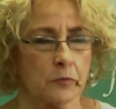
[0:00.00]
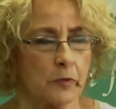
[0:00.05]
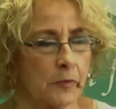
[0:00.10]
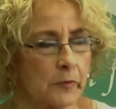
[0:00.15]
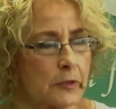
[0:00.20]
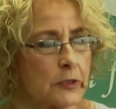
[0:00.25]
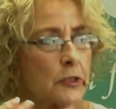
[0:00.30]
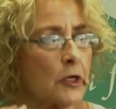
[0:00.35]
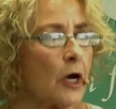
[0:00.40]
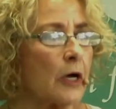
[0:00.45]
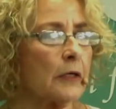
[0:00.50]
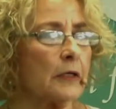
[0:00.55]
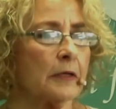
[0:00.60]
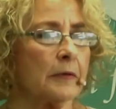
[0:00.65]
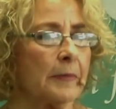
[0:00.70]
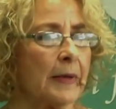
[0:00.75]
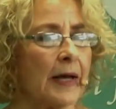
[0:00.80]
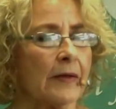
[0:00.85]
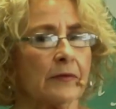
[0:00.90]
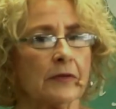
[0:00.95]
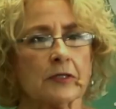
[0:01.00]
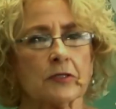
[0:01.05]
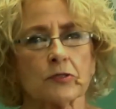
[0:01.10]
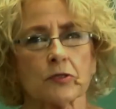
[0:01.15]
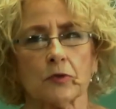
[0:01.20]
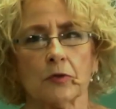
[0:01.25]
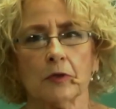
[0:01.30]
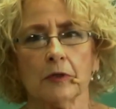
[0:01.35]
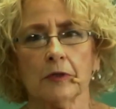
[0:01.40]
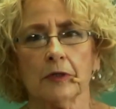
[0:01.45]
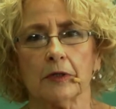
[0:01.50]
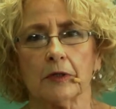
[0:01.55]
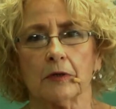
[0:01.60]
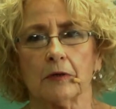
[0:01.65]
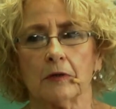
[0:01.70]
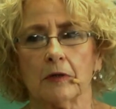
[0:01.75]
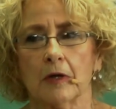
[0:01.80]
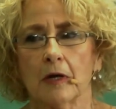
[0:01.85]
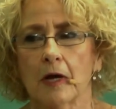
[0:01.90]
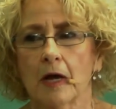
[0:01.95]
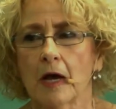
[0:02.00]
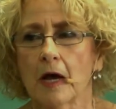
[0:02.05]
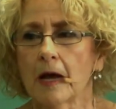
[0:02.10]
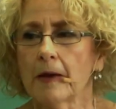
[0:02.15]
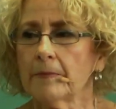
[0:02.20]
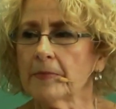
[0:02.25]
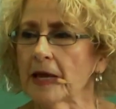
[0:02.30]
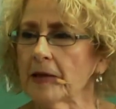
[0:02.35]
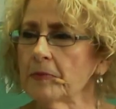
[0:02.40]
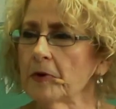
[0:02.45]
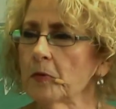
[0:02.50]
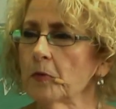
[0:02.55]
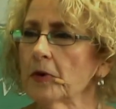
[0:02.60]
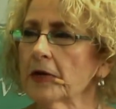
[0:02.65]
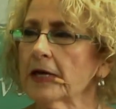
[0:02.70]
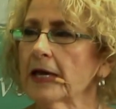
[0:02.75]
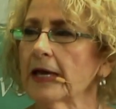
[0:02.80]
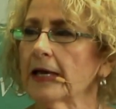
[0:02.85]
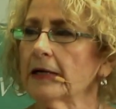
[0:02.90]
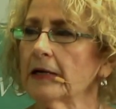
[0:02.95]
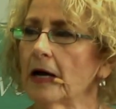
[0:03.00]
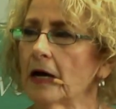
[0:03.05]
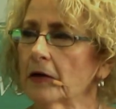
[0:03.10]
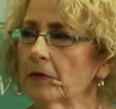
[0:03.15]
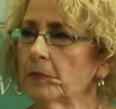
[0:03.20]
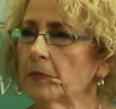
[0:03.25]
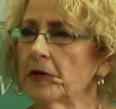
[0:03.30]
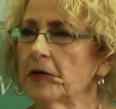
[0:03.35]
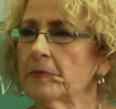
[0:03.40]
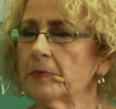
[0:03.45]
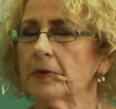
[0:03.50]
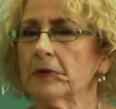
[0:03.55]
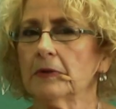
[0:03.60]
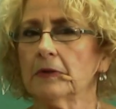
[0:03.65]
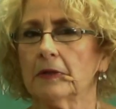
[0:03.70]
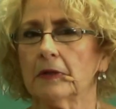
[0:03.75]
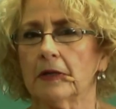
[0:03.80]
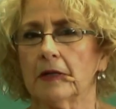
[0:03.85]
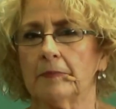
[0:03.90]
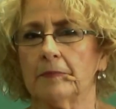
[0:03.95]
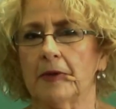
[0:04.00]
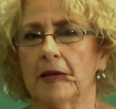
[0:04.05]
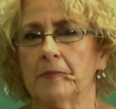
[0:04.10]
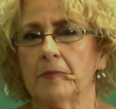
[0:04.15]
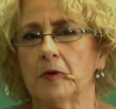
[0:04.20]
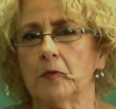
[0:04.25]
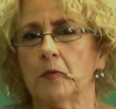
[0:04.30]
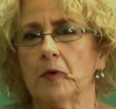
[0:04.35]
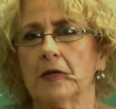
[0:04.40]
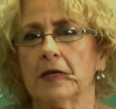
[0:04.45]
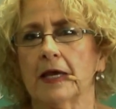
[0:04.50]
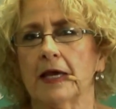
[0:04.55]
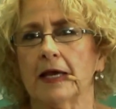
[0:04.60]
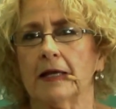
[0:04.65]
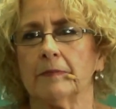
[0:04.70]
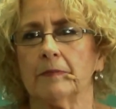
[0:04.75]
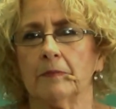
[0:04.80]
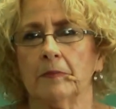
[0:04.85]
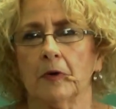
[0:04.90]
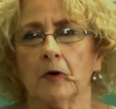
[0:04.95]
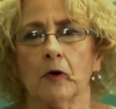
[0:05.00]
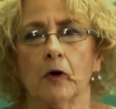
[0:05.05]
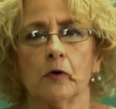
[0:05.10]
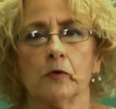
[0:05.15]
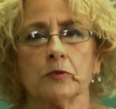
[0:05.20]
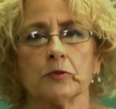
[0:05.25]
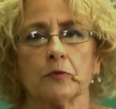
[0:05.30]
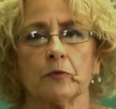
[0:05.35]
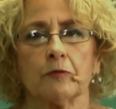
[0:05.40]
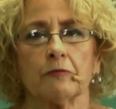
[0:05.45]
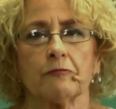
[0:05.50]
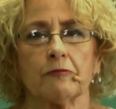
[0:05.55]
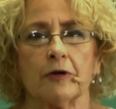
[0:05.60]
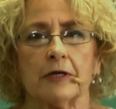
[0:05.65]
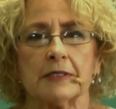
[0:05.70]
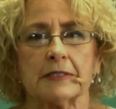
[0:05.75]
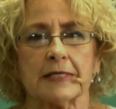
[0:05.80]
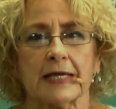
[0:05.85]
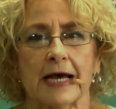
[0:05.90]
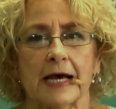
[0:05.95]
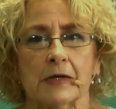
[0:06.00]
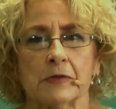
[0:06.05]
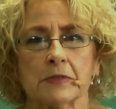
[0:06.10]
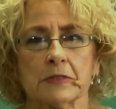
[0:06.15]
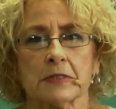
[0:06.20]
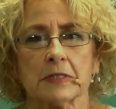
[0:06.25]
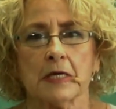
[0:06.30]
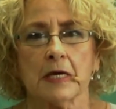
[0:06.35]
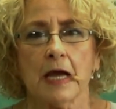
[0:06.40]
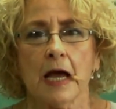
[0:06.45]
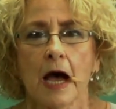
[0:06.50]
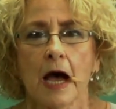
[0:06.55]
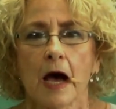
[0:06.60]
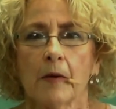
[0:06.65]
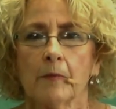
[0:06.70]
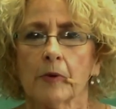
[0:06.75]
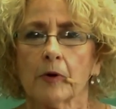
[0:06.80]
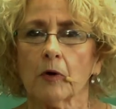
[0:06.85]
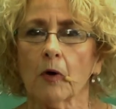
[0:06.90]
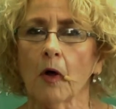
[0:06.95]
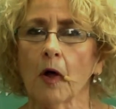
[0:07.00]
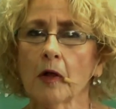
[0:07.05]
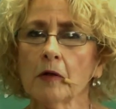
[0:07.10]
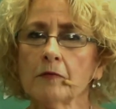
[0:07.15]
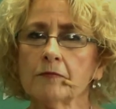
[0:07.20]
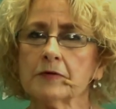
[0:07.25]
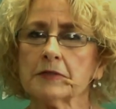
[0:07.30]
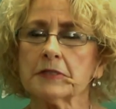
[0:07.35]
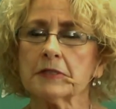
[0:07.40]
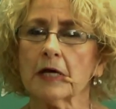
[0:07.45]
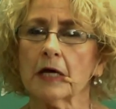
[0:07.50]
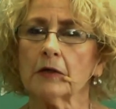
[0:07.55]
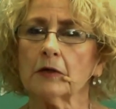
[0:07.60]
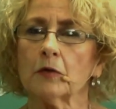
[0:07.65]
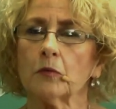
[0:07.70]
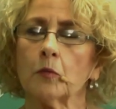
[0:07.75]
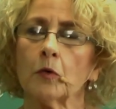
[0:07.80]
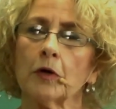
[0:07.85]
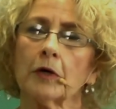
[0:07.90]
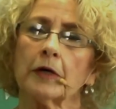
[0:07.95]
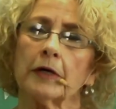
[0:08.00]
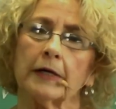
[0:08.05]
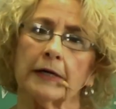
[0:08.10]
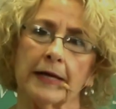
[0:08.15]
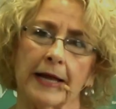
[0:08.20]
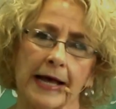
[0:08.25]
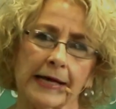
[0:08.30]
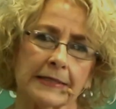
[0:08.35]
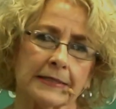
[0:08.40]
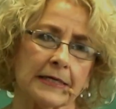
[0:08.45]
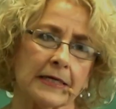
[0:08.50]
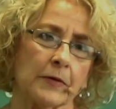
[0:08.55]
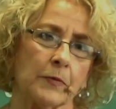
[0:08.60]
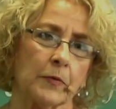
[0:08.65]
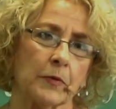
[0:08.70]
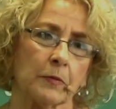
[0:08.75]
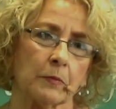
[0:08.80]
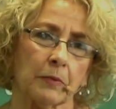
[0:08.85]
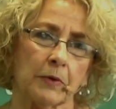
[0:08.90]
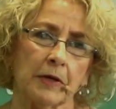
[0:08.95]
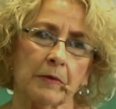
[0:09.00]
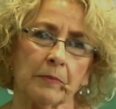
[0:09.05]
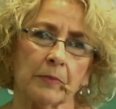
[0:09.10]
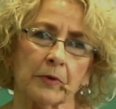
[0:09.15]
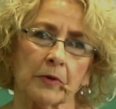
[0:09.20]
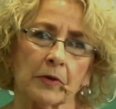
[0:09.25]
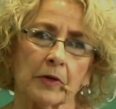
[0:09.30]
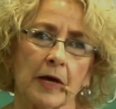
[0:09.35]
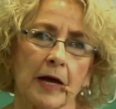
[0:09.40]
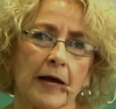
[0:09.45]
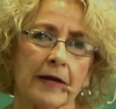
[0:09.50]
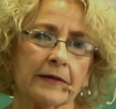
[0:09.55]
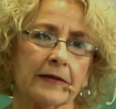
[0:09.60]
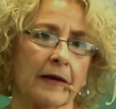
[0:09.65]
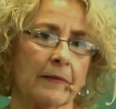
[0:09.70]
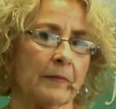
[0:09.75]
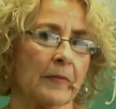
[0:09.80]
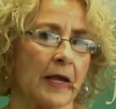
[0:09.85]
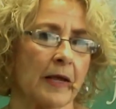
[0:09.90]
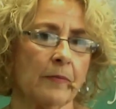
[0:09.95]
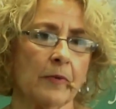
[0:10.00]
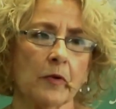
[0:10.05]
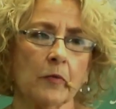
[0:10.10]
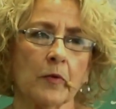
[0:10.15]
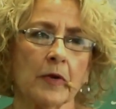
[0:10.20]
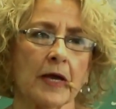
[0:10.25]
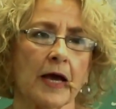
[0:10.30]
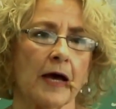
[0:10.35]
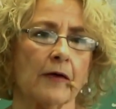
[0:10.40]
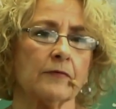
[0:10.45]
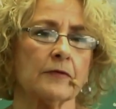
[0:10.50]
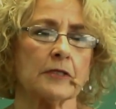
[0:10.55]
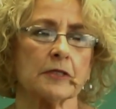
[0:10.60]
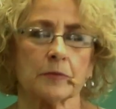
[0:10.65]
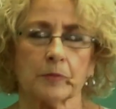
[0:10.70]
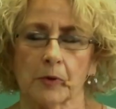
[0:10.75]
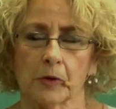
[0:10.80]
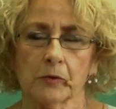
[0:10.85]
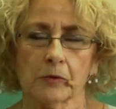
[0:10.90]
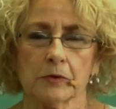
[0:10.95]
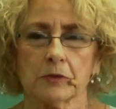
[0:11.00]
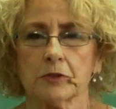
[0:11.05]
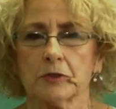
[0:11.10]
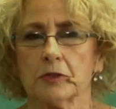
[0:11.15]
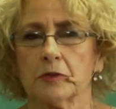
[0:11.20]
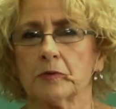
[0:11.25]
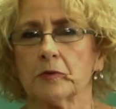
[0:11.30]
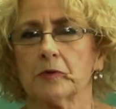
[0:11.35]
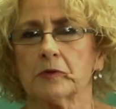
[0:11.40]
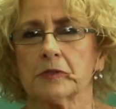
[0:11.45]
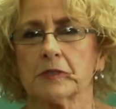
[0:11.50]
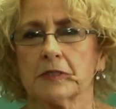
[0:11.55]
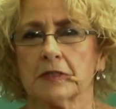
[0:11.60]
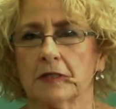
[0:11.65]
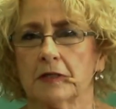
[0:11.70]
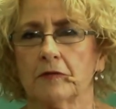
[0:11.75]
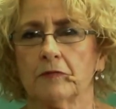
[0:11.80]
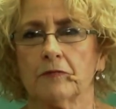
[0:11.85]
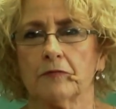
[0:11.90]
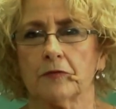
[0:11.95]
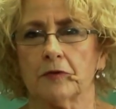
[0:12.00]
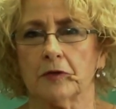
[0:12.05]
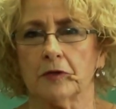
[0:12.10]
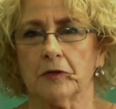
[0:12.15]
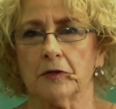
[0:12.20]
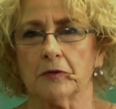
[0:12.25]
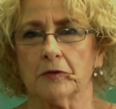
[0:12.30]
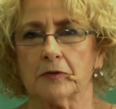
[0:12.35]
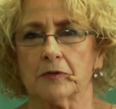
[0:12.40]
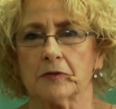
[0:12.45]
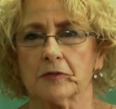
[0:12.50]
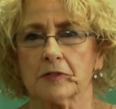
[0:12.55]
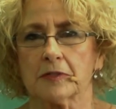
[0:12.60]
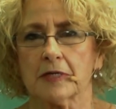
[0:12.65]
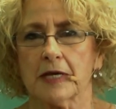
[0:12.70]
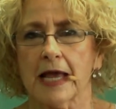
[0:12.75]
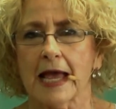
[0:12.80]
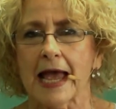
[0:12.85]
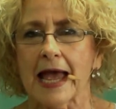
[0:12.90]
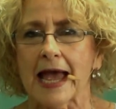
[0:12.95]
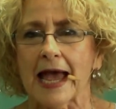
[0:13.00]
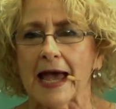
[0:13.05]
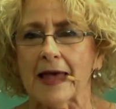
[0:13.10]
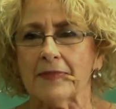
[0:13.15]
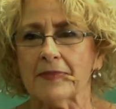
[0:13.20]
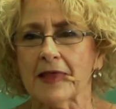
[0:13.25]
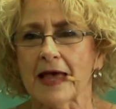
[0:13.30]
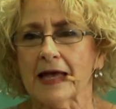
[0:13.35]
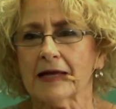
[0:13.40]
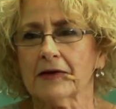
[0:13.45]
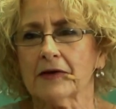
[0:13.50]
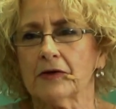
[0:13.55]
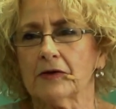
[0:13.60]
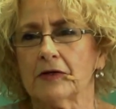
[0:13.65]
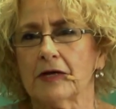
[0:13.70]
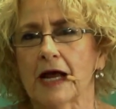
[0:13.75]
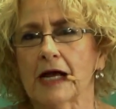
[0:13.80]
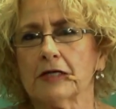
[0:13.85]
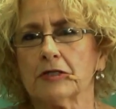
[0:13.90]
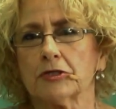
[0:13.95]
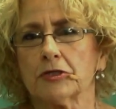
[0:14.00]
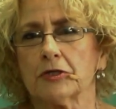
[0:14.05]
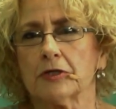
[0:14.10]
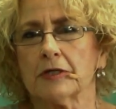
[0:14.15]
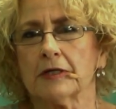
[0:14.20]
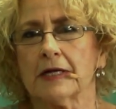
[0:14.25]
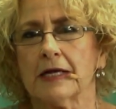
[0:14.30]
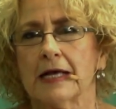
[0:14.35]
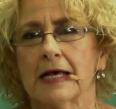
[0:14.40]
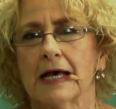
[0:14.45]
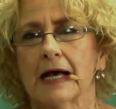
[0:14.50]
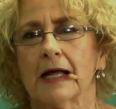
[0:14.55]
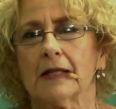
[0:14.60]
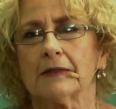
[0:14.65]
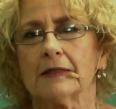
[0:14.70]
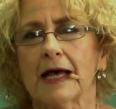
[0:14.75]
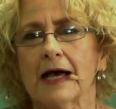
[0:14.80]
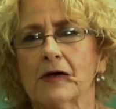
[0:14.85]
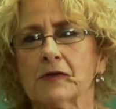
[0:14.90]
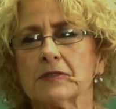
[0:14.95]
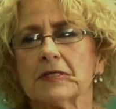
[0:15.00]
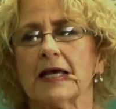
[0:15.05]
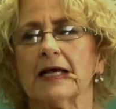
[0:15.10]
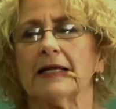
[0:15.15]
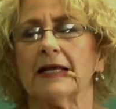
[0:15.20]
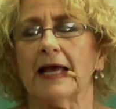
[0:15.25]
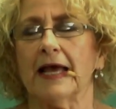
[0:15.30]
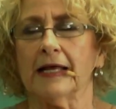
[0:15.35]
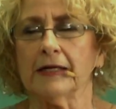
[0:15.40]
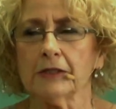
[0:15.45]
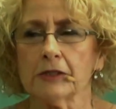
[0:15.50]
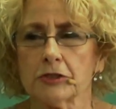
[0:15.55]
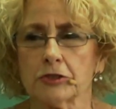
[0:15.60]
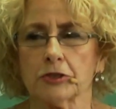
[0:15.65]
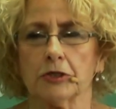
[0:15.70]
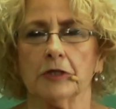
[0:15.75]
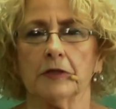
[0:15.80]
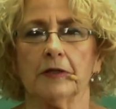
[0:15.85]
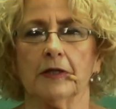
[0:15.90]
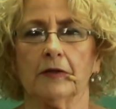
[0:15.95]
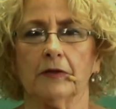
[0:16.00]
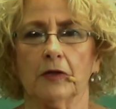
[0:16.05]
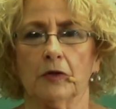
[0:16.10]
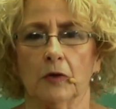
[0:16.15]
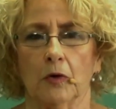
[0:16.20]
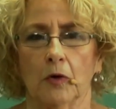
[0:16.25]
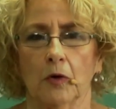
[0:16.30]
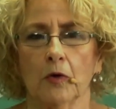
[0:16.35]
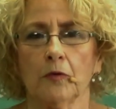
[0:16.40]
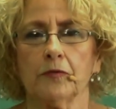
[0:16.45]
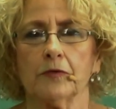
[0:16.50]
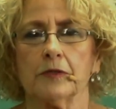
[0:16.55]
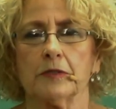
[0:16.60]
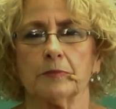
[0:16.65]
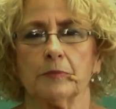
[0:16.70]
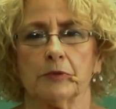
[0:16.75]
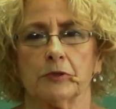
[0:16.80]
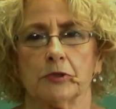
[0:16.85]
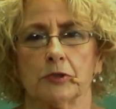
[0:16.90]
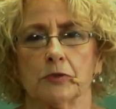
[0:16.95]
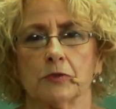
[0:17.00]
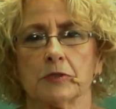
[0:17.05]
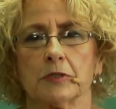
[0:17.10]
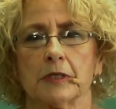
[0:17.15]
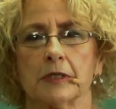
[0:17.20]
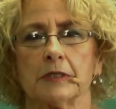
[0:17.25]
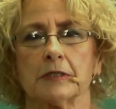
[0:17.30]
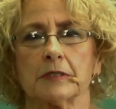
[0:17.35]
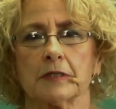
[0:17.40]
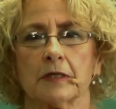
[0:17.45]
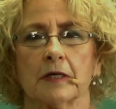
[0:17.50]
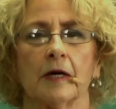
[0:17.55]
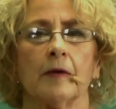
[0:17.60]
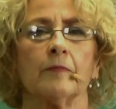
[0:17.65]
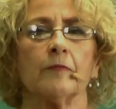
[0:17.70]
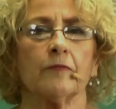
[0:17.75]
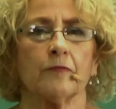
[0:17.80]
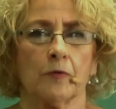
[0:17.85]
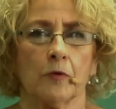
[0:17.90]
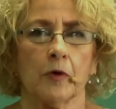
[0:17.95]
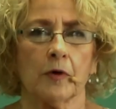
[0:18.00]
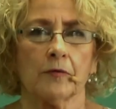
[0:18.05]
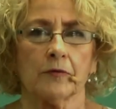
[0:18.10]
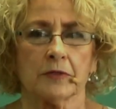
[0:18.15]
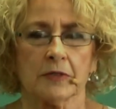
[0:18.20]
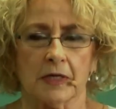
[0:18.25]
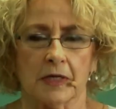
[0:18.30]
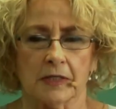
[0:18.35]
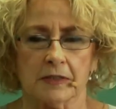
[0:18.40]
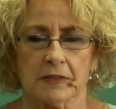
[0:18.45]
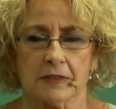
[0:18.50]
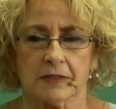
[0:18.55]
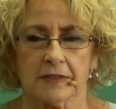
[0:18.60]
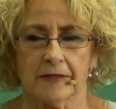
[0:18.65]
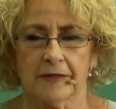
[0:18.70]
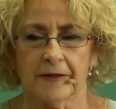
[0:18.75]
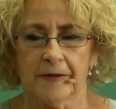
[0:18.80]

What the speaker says: We were talking about this earlier. Maybe we can't hug people and maybe we can't go to a friend's house, but all of a sudden we're connecting with people that maybe we haven't spoken to or seen for years. And that connection allows that energy that the earth is producing to come forth to us.